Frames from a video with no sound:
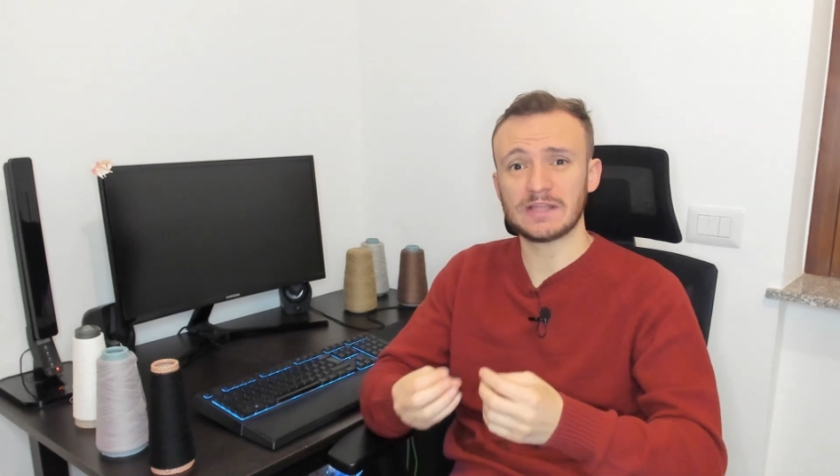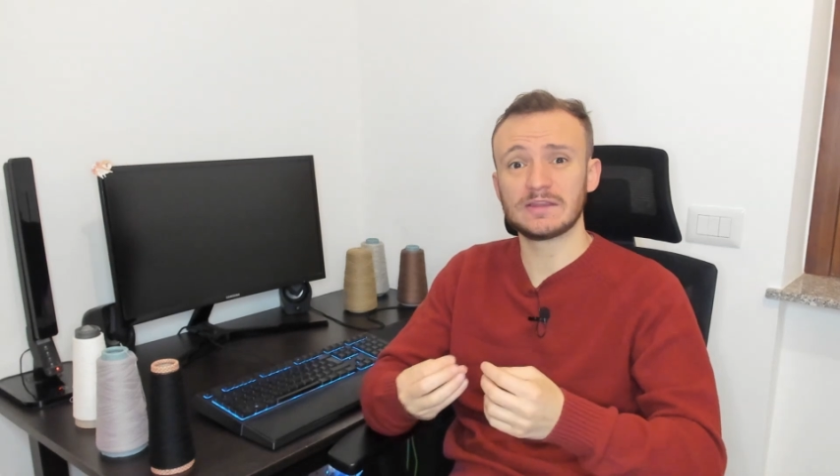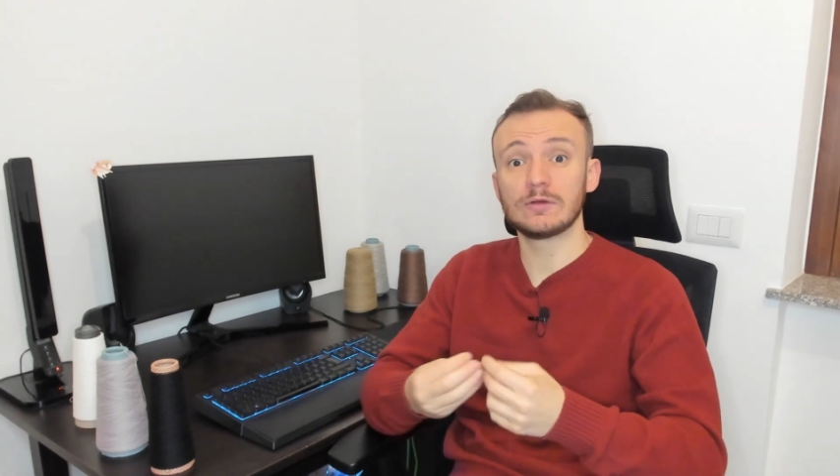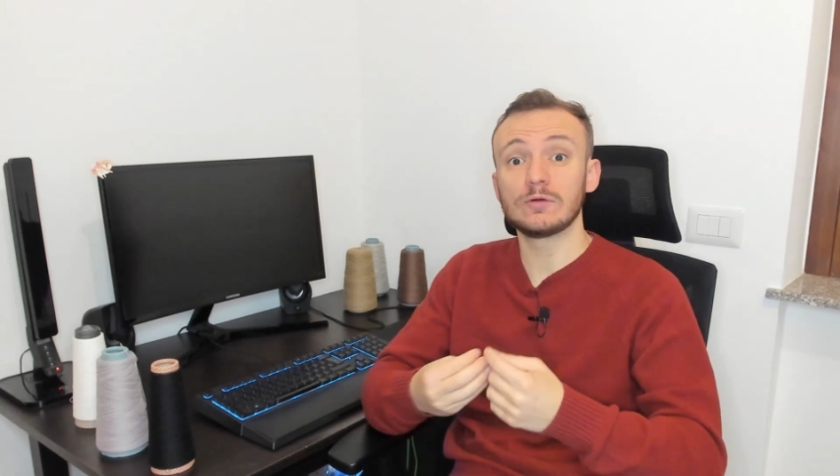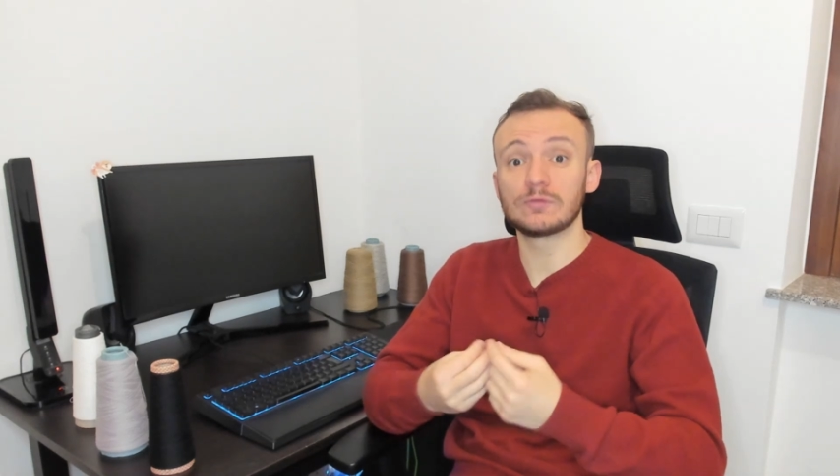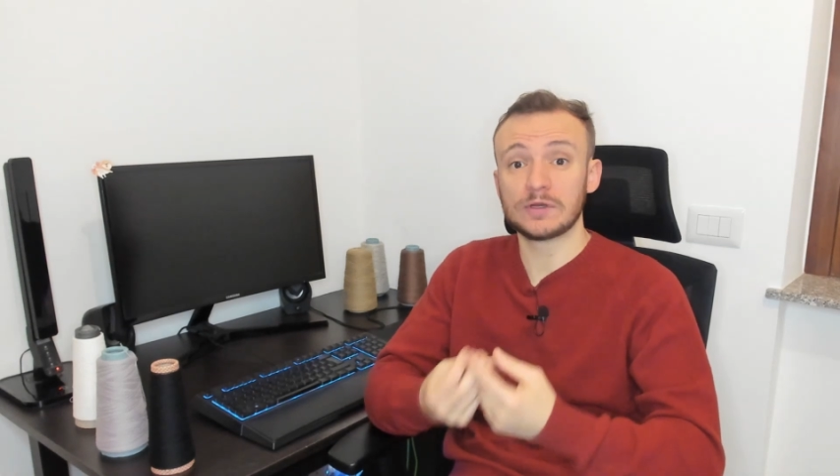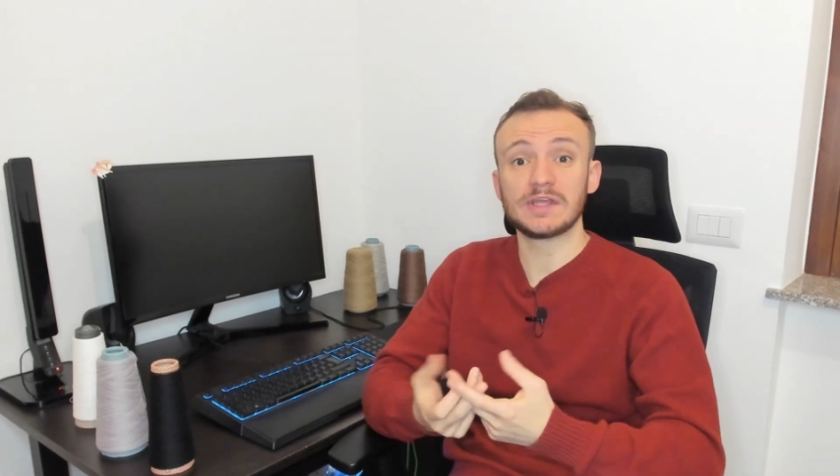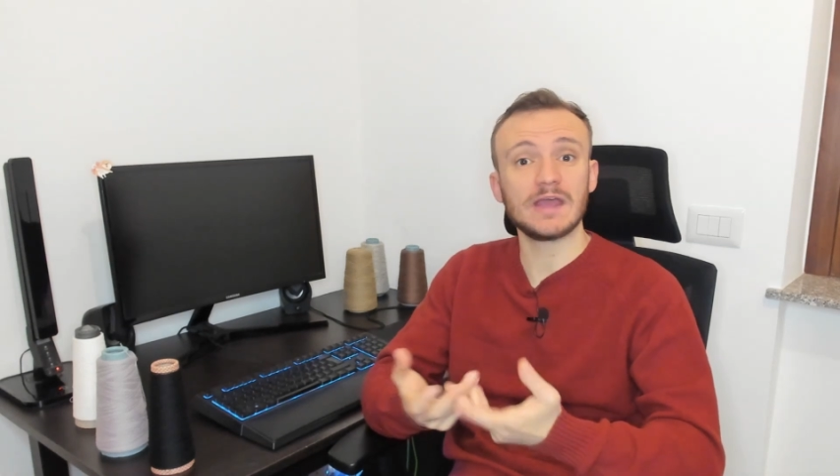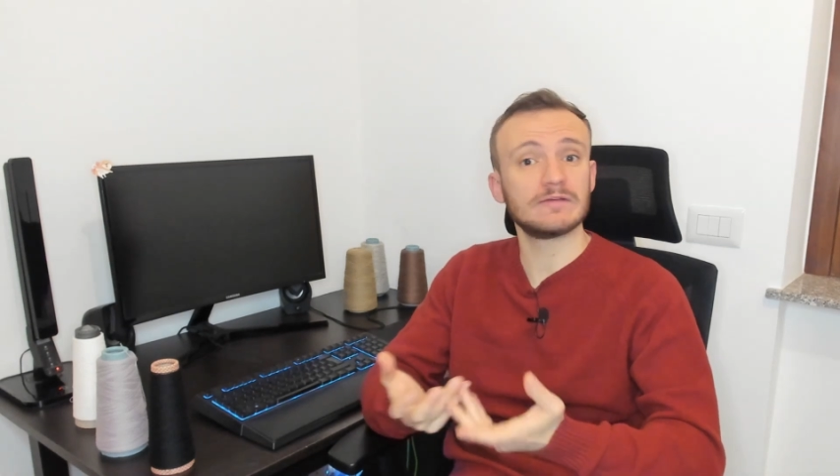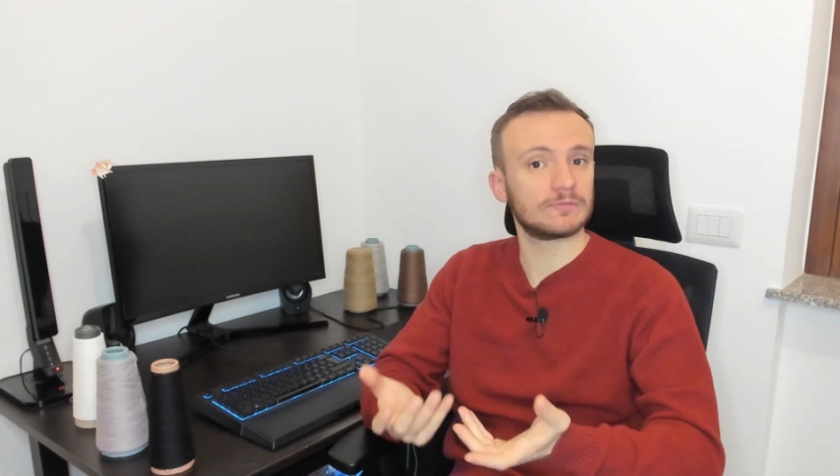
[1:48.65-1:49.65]
and
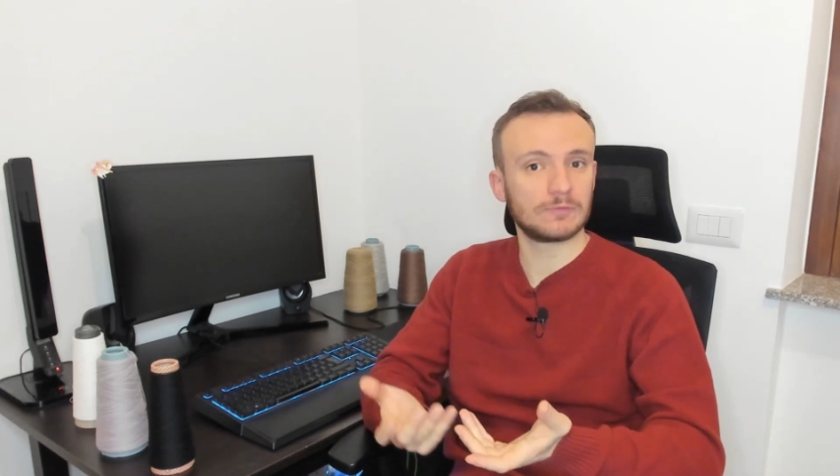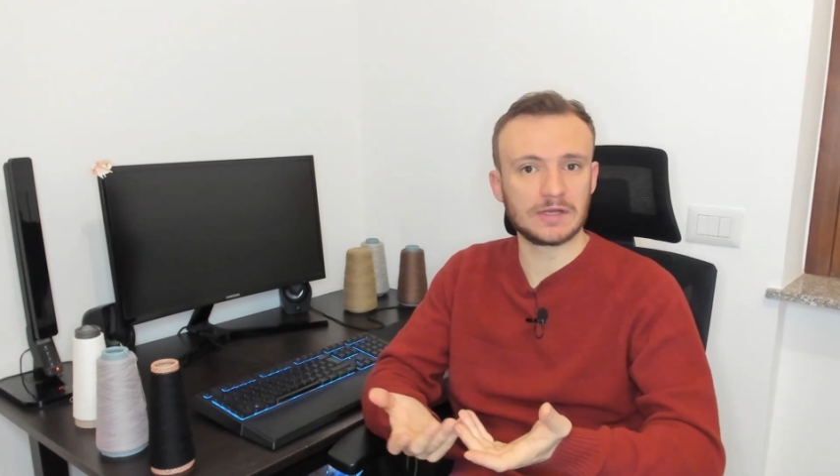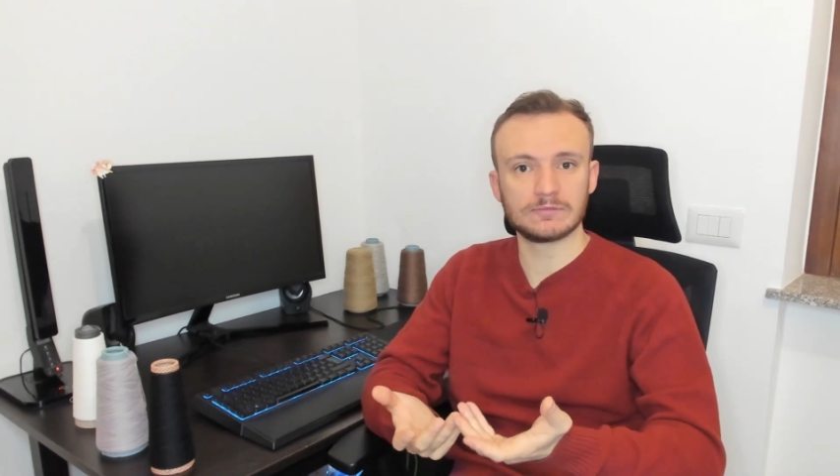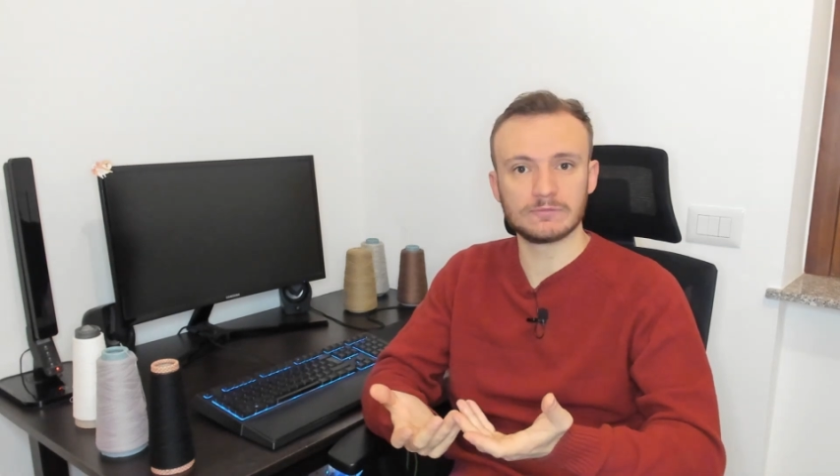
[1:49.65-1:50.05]
already have great